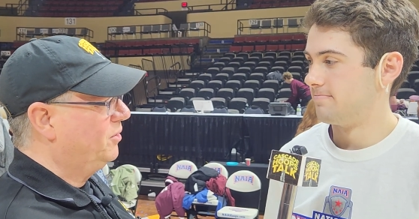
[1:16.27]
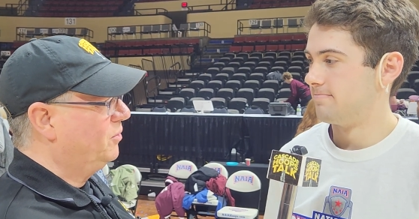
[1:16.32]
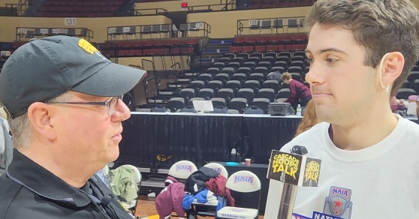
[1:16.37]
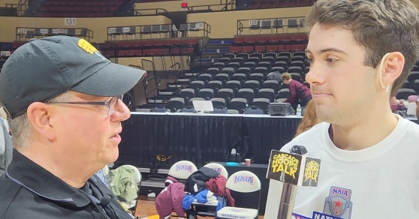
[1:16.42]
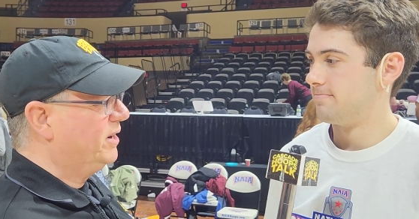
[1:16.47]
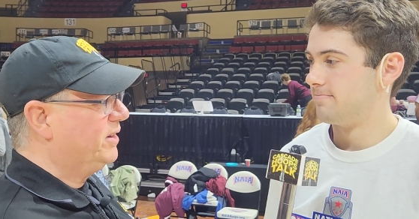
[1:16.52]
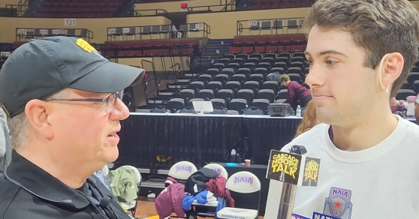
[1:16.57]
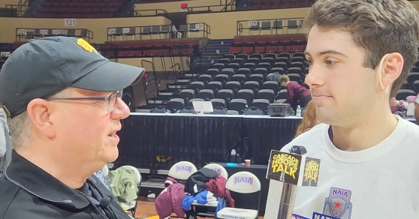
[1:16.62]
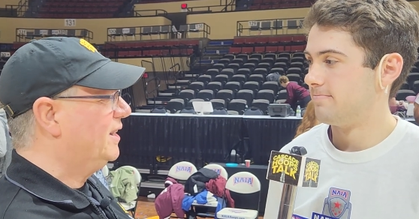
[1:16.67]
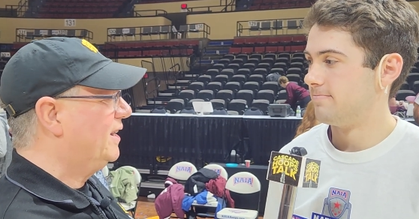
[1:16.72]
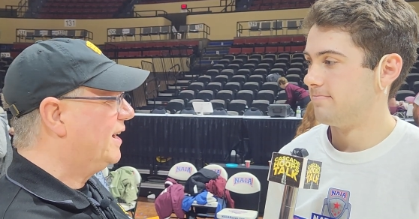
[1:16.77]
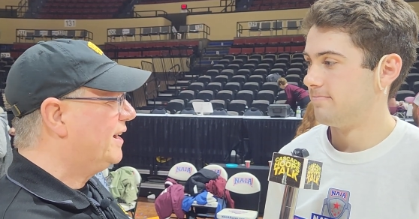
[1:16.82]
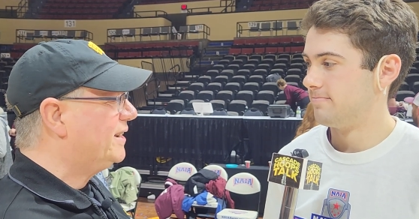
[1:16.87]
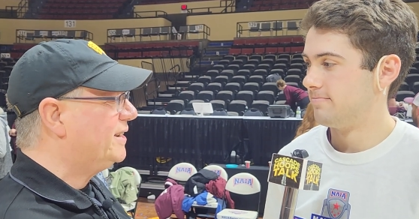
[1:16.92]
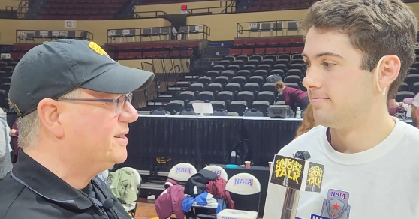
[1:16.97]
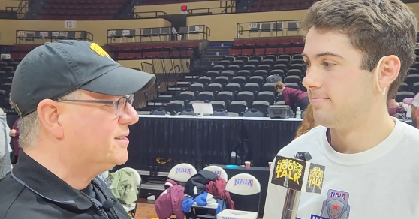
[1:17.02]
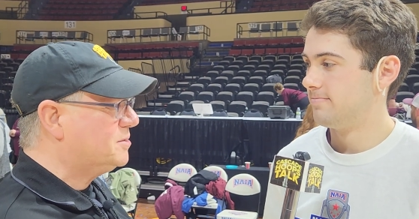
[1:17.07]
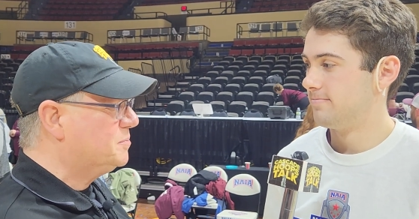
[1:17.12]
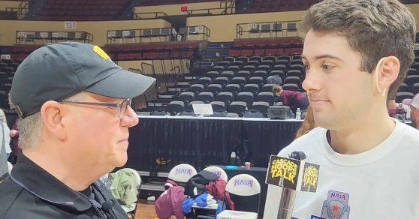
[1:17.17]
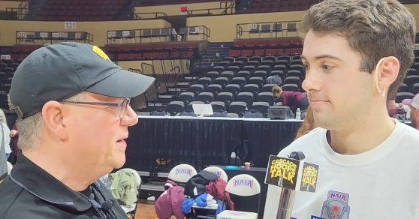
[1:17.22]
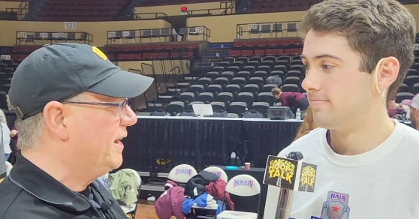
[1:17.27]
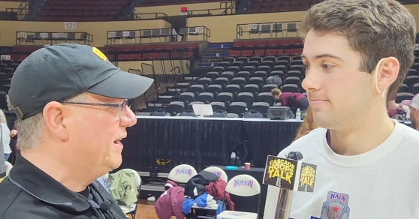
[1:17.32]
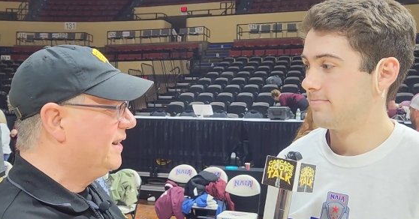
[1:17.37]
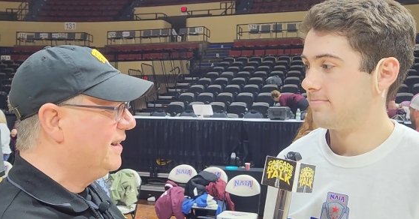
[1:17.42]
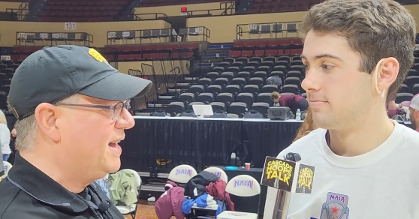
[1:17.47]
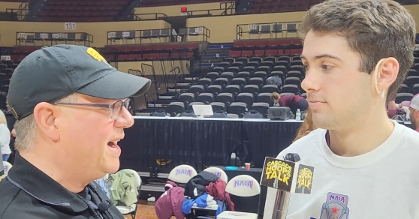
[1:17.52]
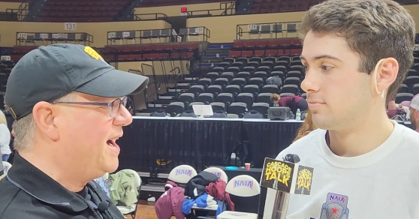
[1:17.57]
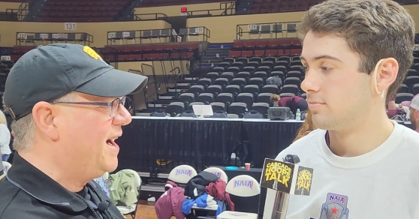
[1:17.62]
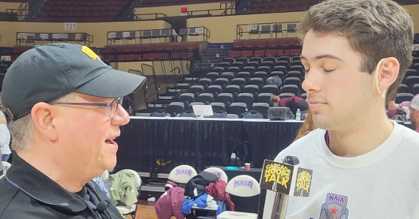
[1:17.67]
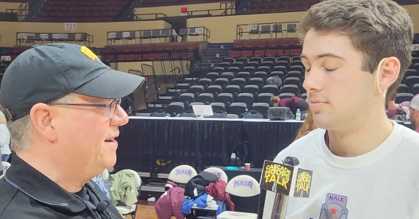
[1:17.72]
Speaker 1: You're one of the luckiest men
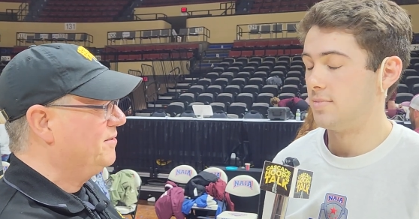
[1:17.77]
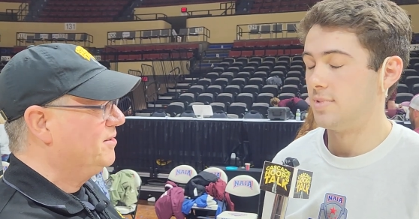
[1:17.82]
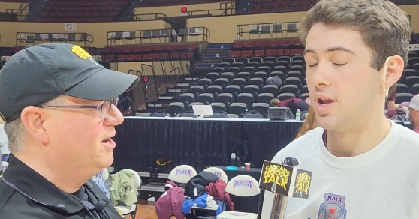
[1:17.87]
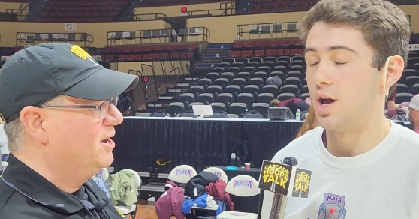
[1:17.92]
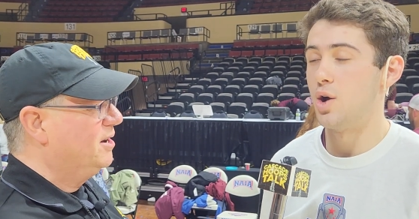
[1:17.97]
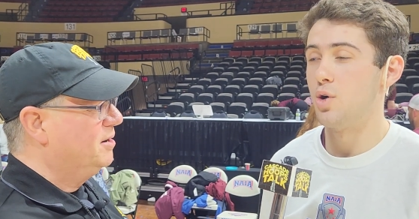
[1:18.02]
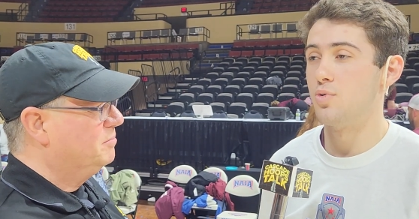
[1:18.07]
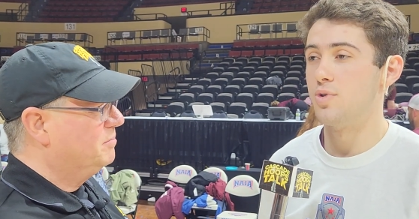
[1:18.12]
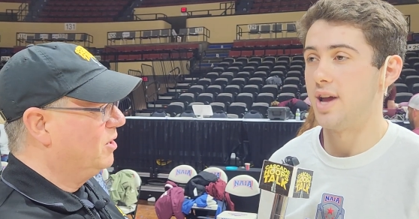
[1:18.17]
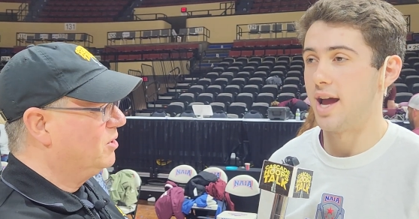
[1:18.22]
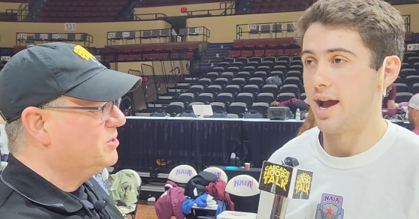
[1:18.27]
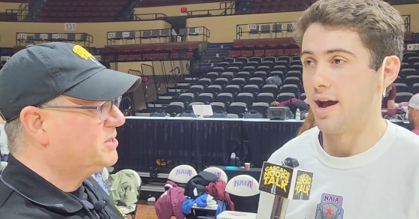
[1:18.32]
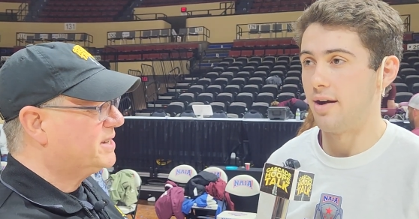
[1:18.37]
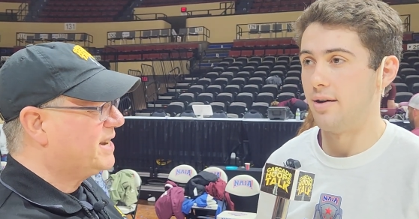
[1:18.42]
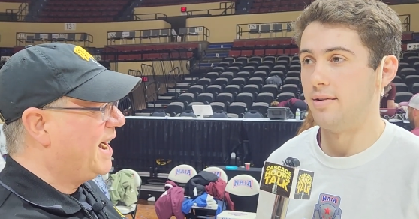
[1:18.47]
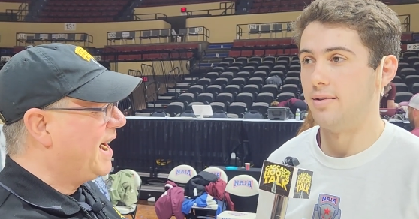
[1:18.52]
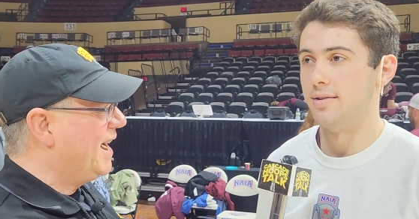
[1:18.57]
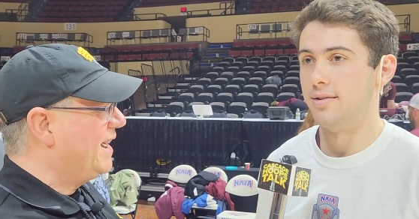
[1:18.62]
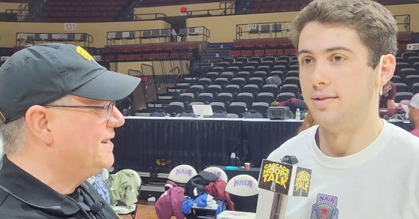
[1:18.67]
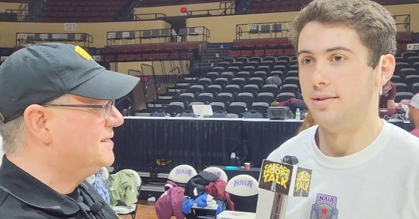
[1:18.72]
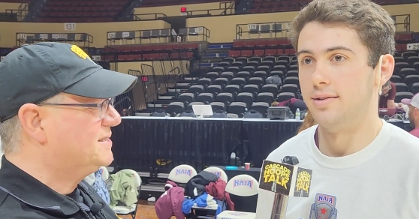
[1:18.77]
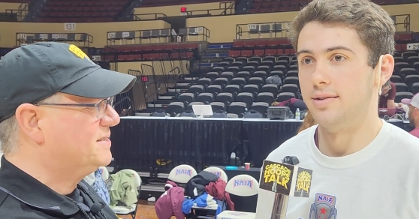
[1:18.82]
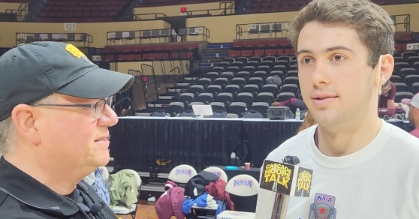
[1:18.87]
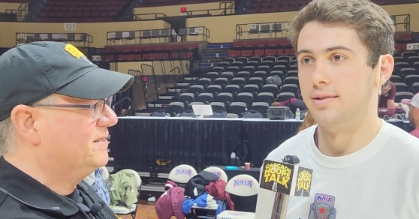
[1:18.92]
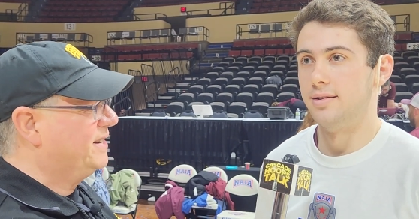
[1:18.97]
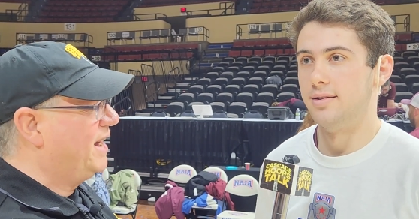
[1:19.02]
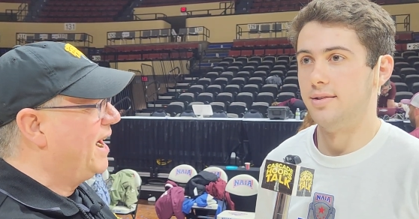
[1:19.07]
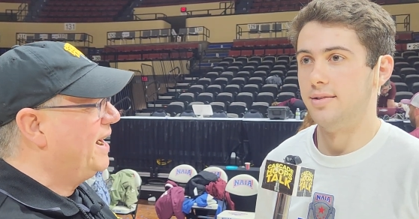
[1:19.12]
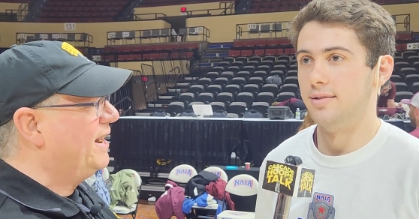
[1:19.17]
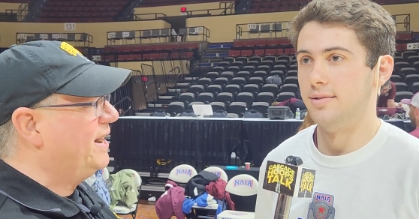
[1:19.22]
alive. No Most doubt. guys,
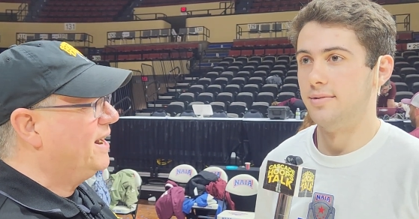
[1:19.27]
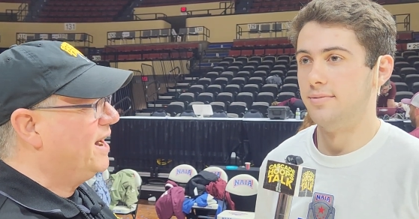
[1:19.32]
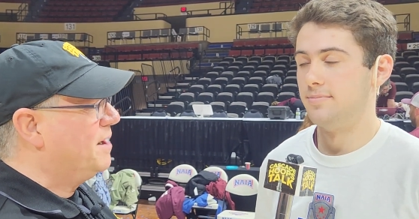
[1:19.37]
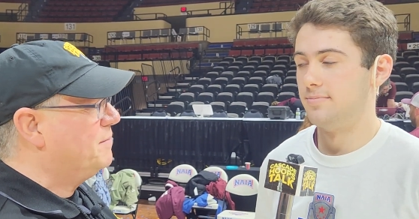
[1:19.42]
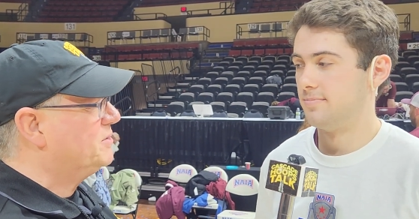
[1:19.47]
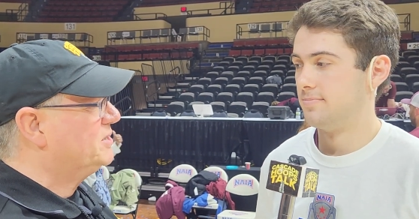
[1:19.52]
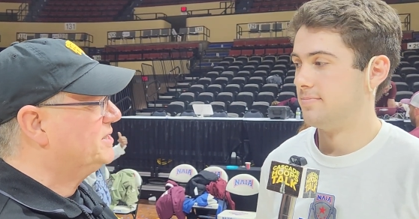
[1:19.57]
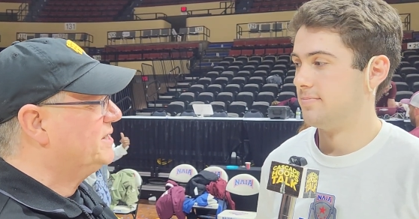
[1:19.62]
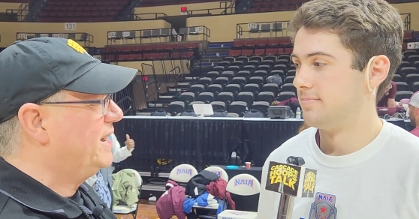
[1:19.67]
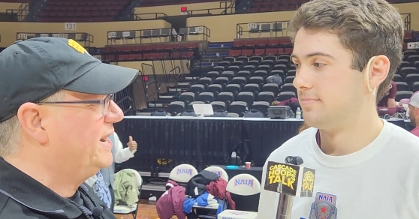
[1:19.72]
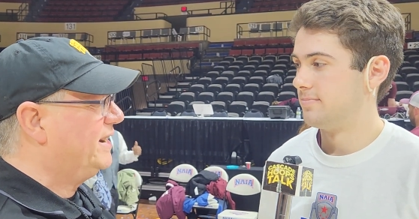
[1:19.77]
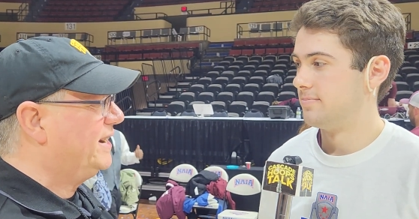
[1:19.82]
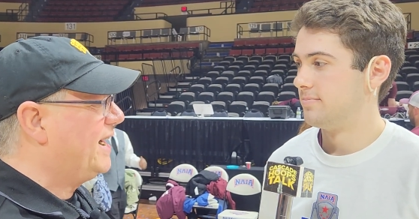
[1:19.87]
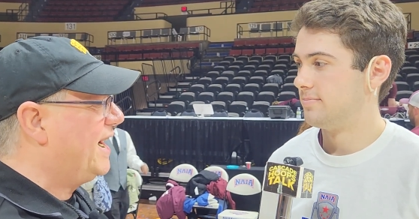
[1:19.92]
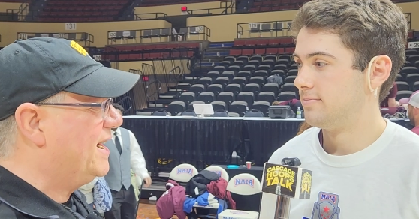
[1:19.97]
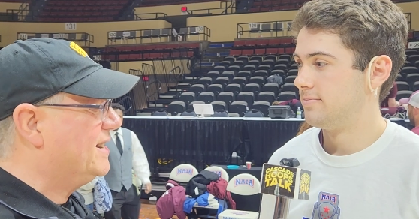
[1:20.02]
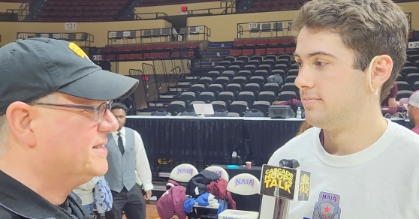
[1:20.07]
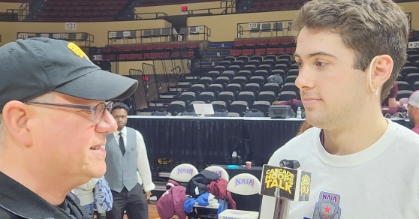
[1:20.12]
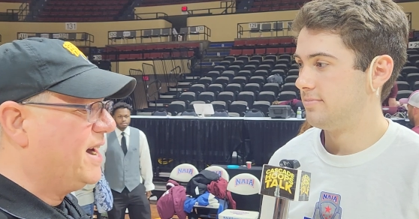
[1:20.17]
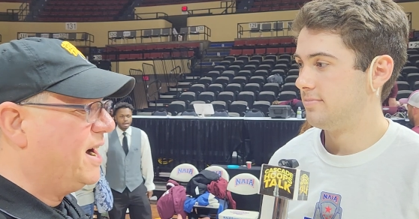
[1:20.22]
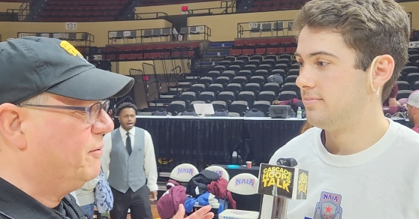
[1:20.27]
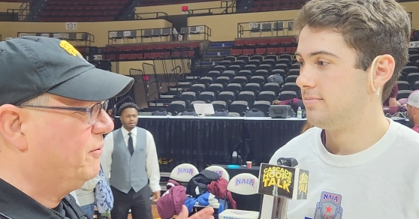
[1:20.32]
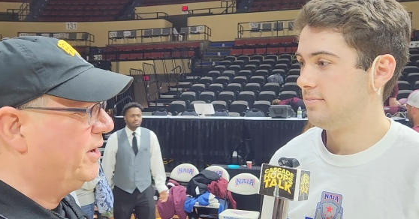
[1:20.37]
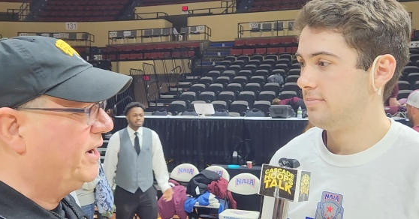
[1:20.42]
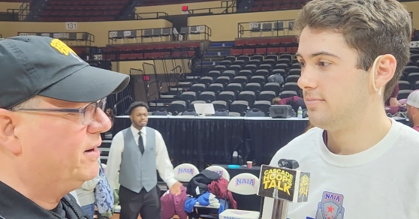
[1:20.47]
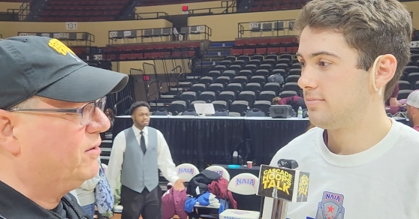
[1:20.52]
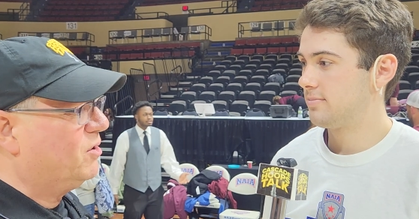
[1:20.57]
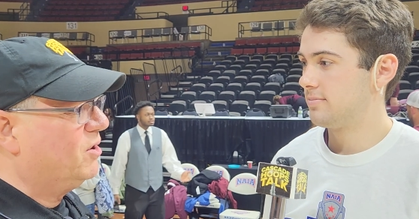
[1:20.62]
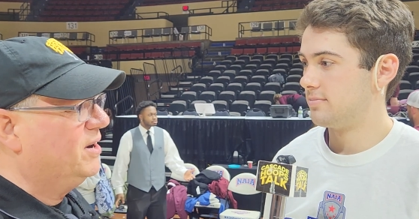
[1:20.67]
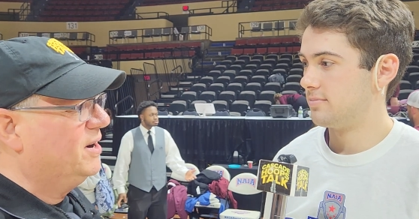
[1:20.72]
99% of guys not
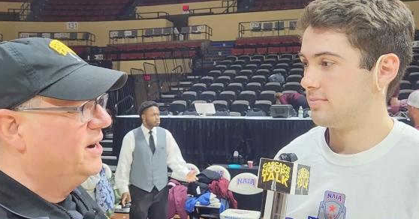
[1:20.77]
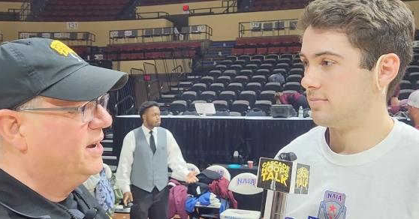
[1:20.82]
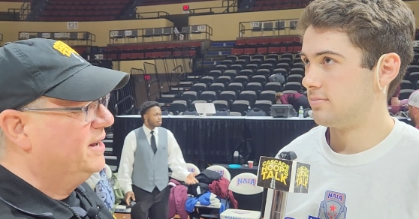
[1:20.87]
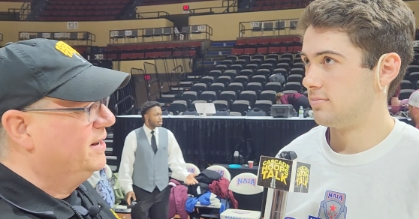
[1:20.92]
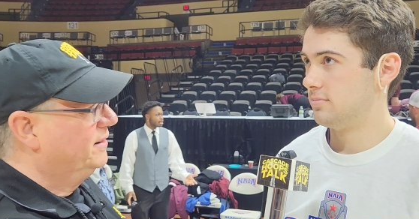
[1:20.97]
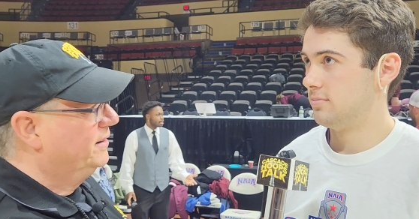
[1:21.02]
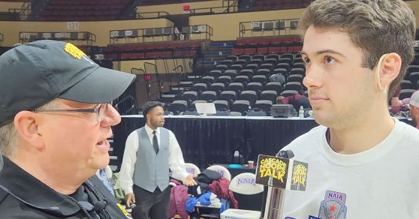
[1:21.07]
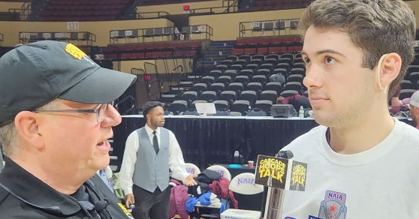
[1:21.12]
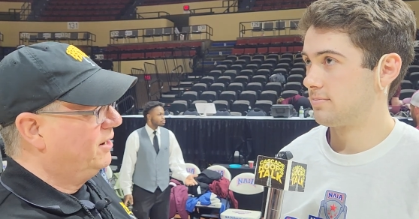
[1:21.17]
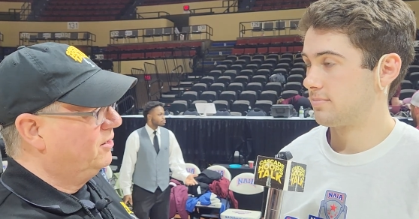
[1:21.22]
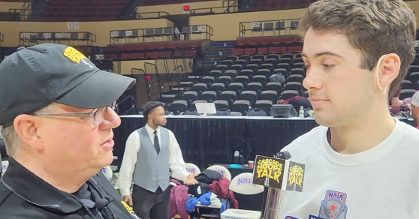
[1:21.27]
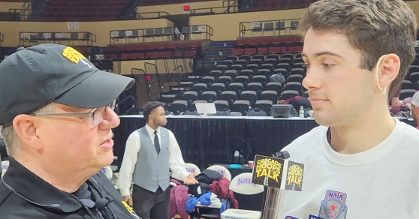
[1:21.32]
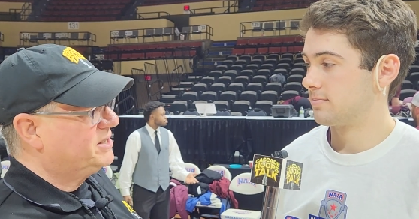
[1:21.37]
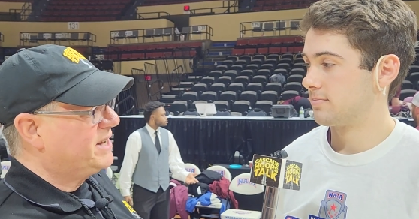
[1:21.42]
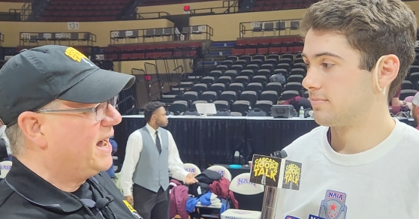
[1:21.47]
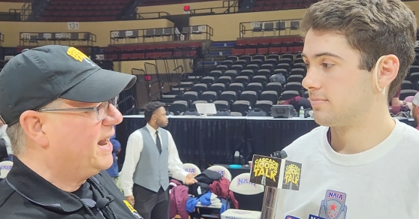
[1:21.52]
whatever, they lose